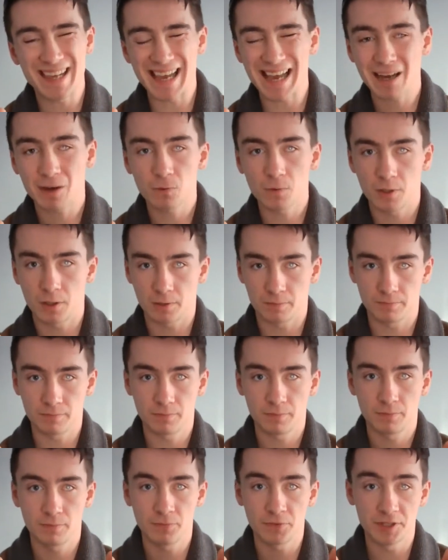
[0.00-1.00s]
outcome,
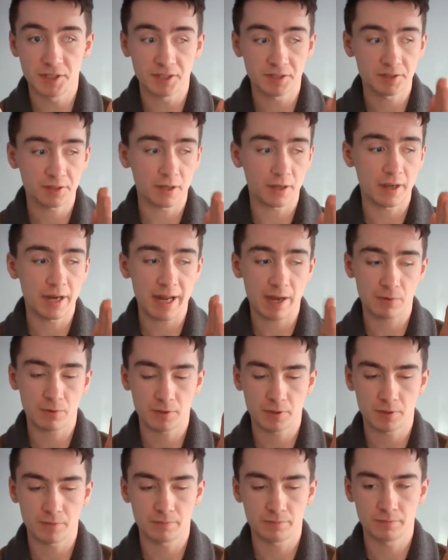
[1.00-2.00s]
the desired
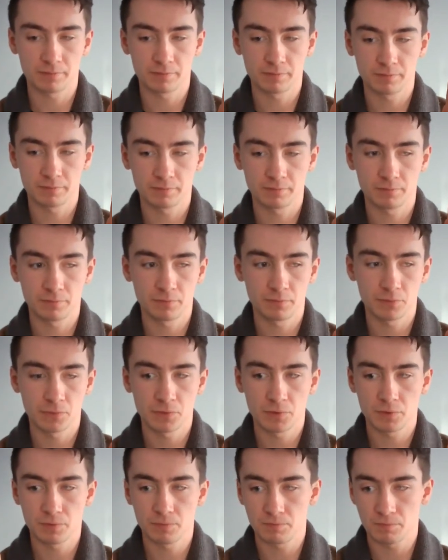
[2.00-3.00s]
outcome,
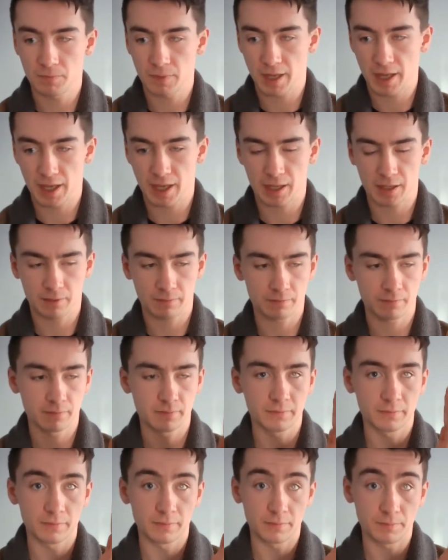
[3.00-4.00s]
A,
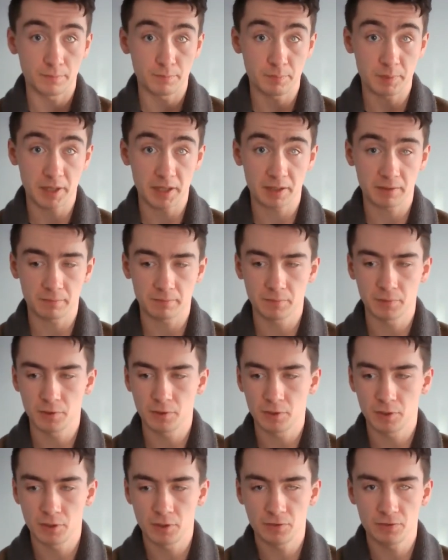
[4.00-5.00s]
B,
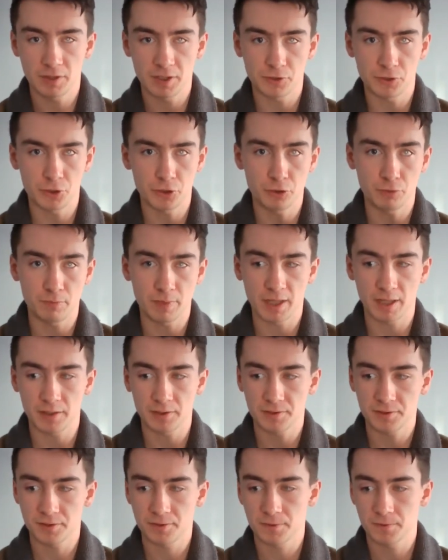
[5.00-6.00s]
these two
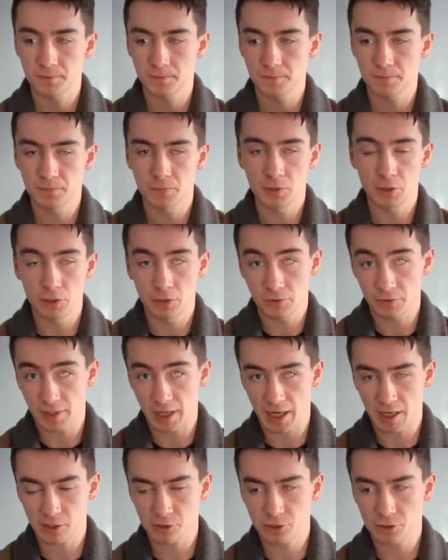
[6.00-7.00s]
pillars,
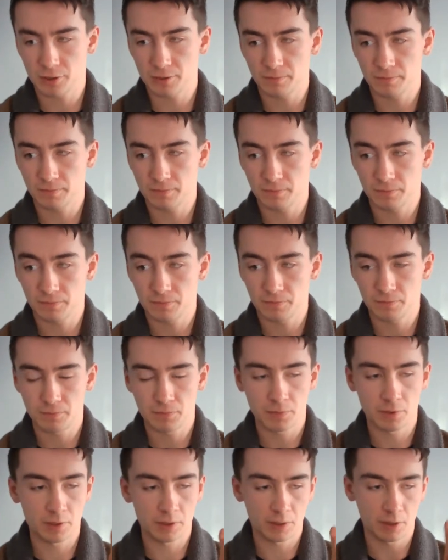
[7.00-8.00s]
the action,
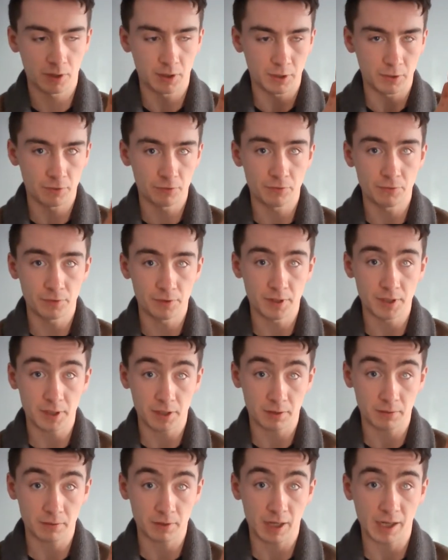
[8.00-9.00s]
the
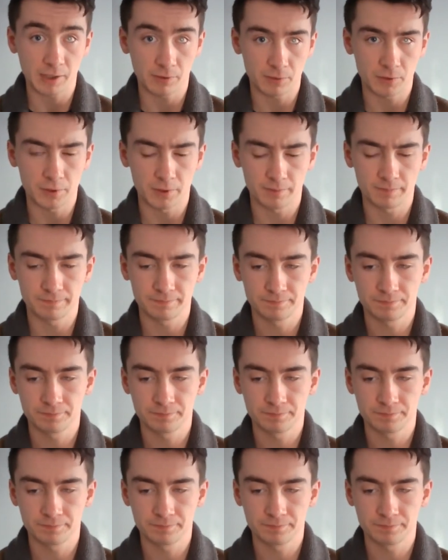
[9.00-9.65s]
outcome.